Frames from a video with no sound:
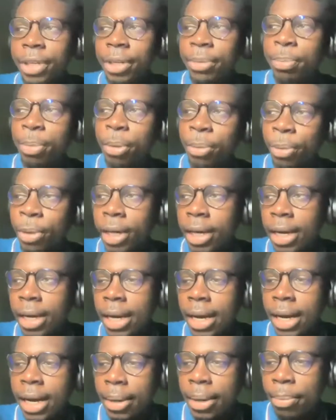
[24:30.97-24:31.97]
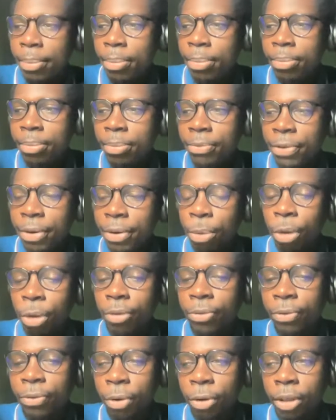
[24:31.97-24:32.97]
very popular
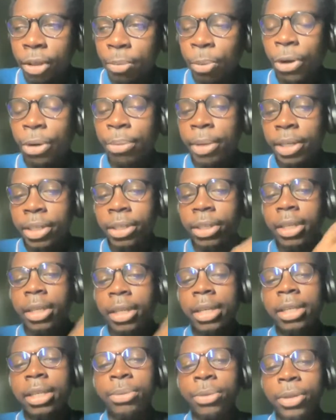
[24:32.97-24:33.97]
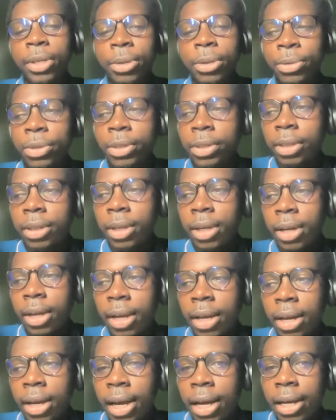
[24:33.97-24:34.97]
framework for deploying machine learning models
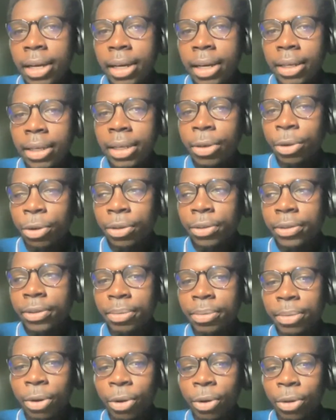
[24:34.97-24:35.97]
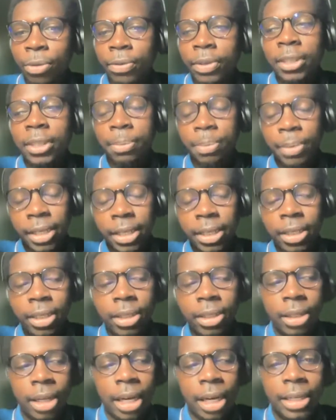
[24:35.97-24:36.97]
and learning algorithms because of its speed,
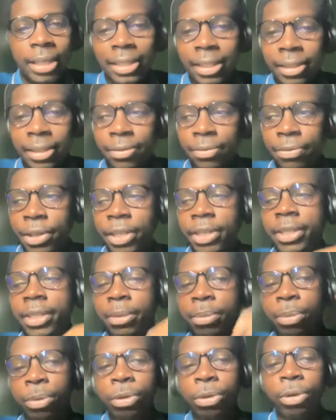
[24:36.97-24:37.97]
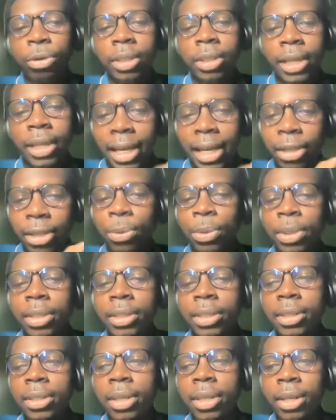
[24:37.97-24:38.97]
and it's very simple. It's a
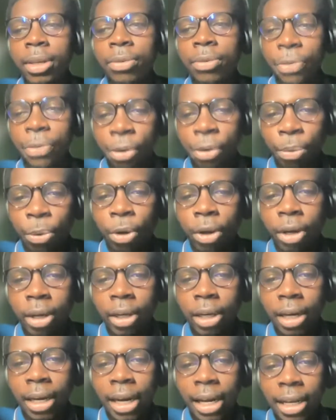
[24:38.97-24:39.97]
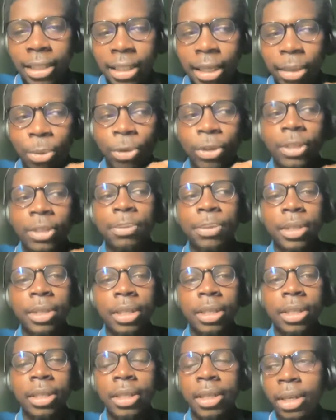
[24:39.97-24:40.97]
lightweight framework and has that much
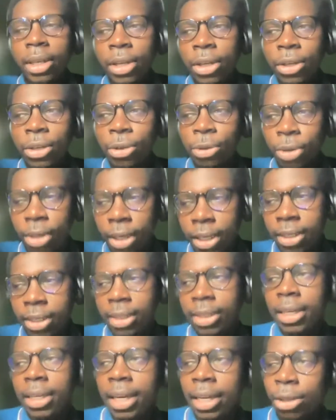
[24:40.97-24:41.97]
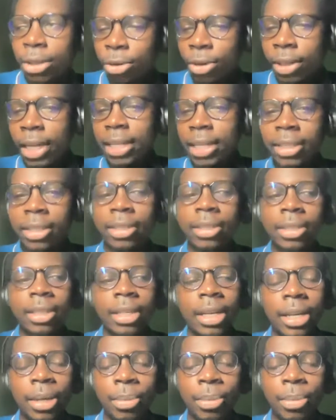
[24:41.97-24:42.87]
speed. So yes, and it has